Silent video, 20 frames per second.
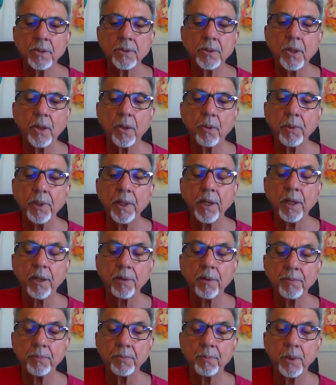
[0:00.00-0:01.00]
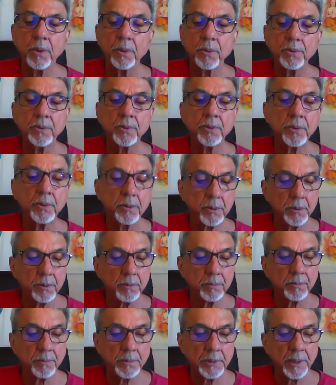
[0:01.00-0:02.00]
So we have both
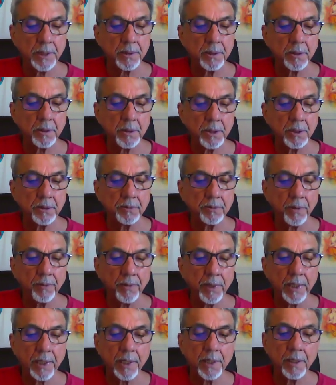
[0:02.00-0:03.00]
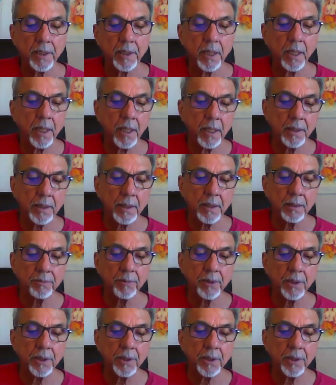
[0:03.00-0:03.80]
entities, Vyavaharika